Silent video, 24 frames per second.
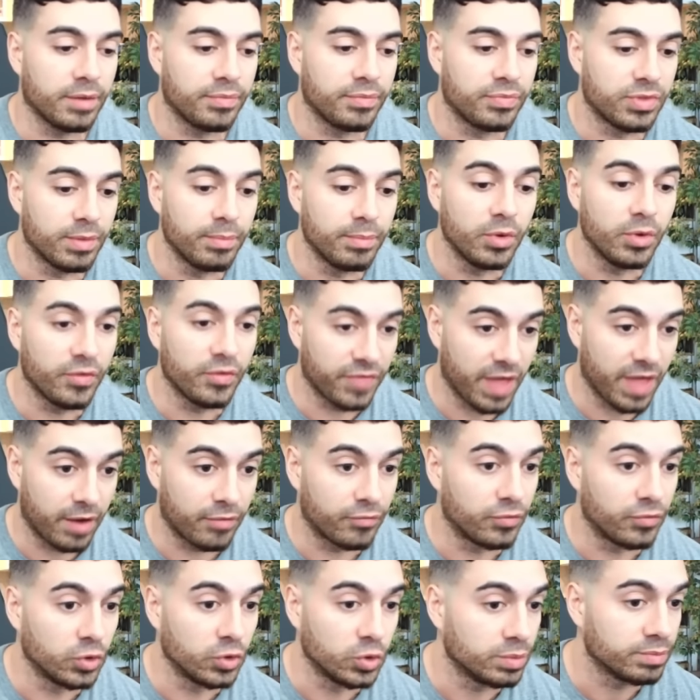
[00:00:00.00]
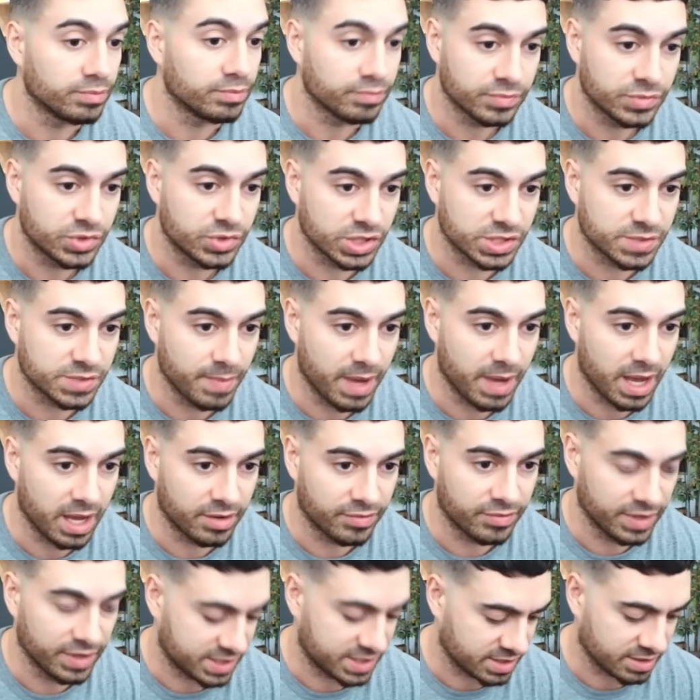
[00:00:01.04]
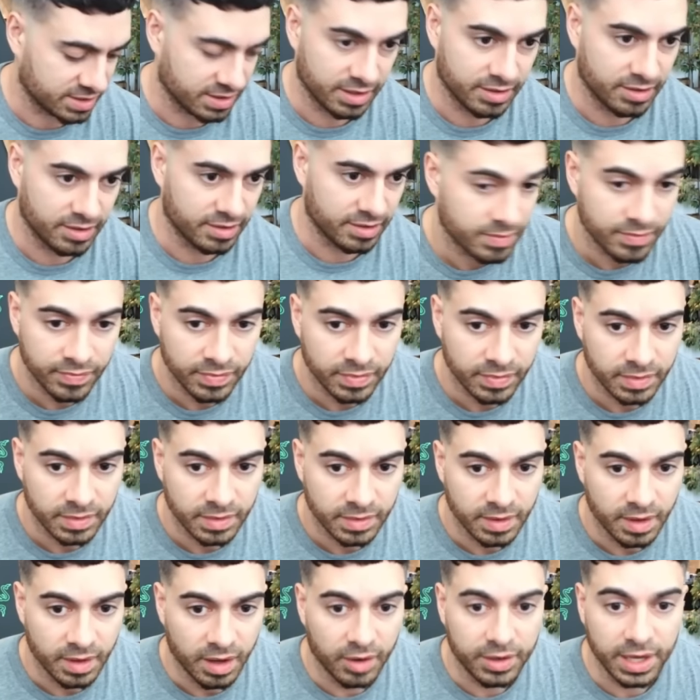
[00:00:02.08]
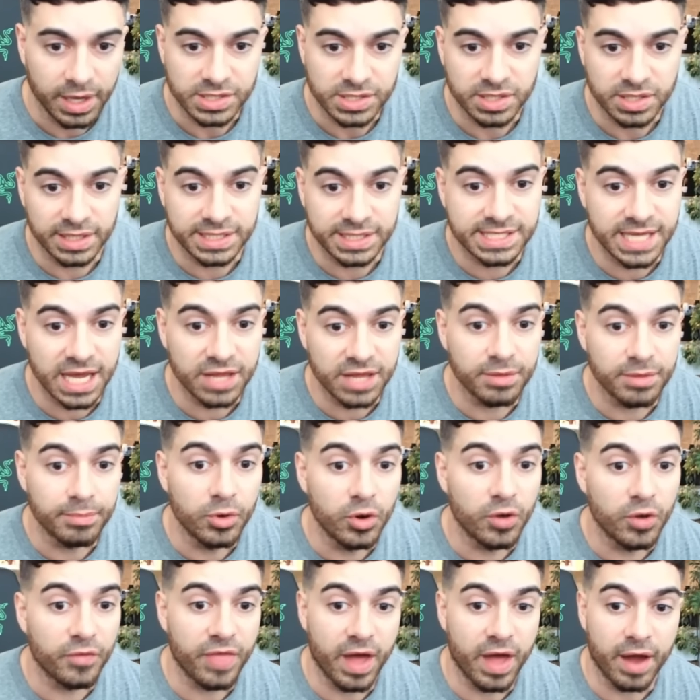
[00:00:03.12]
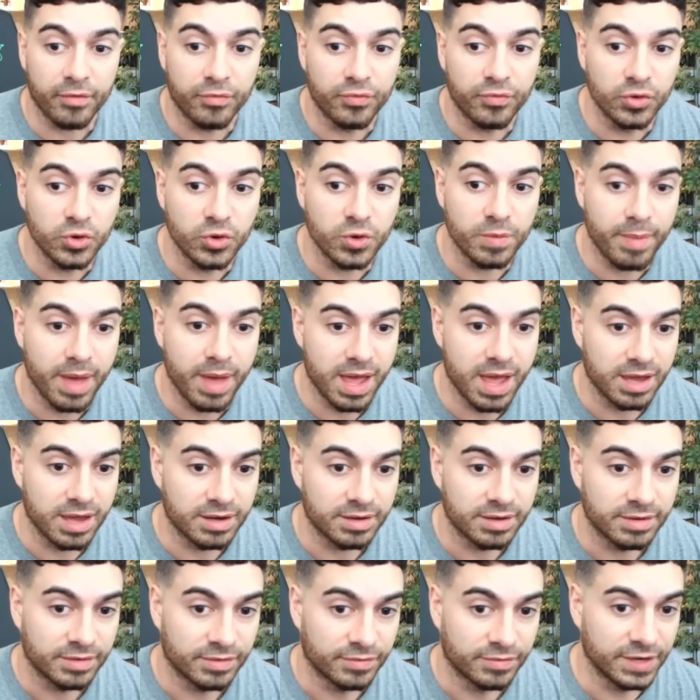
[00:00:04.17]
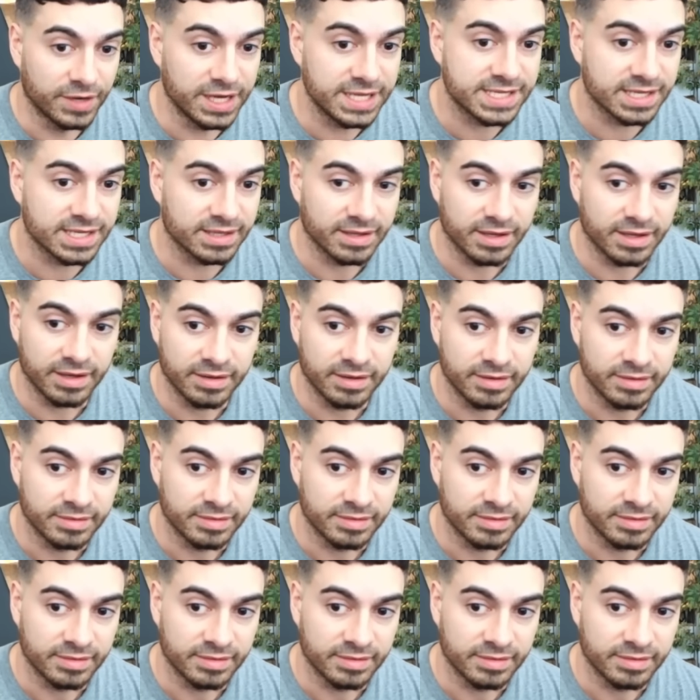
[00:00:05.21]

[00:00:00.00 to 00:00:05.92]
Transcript: move that Root just made recently. Hold on. Okay, so let's say the move that Root made recently.